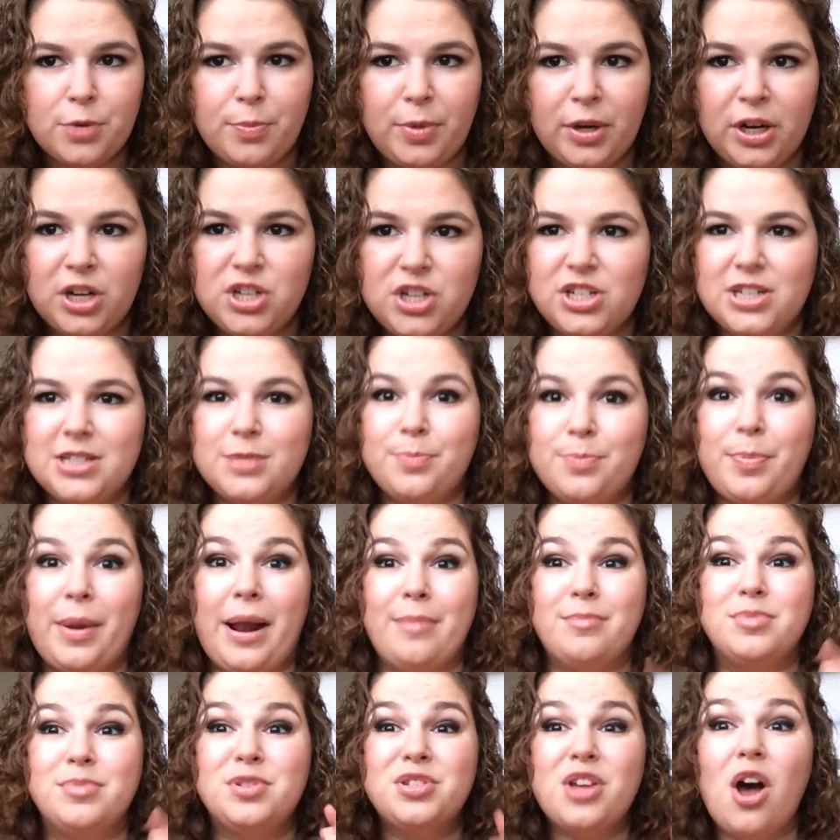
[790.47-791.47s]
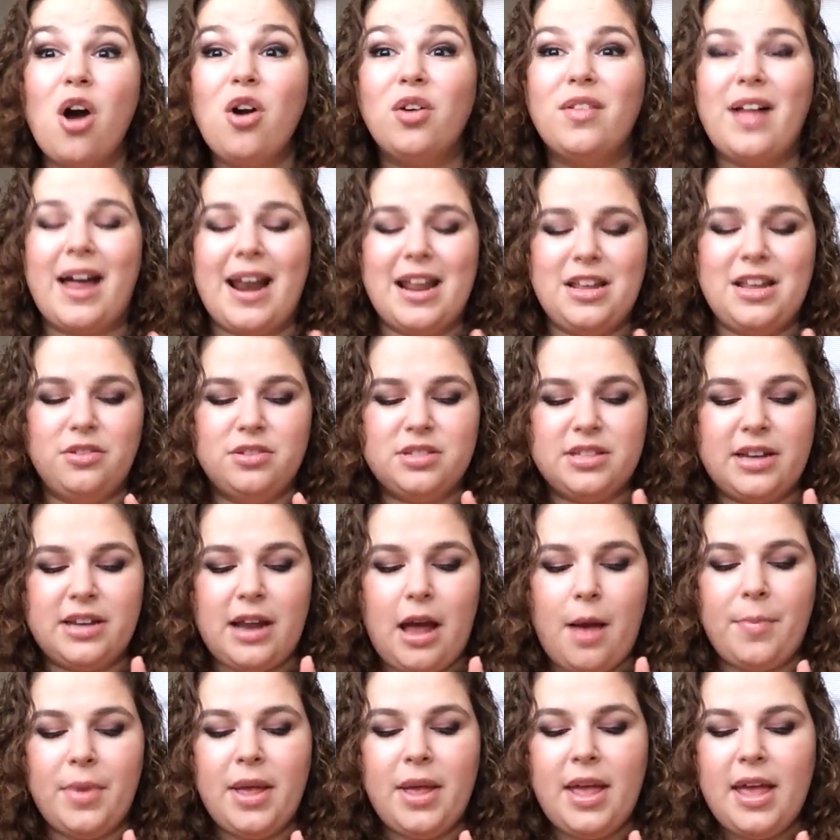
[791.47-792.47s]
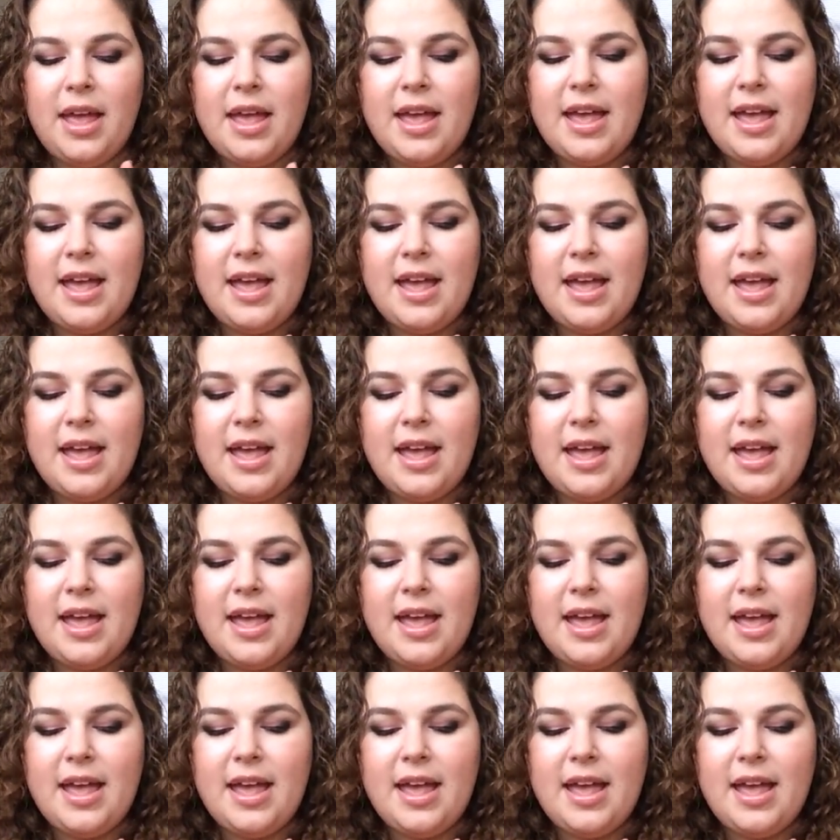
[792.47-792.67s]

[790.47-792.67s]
or purchase, but I'm so glad I used it up.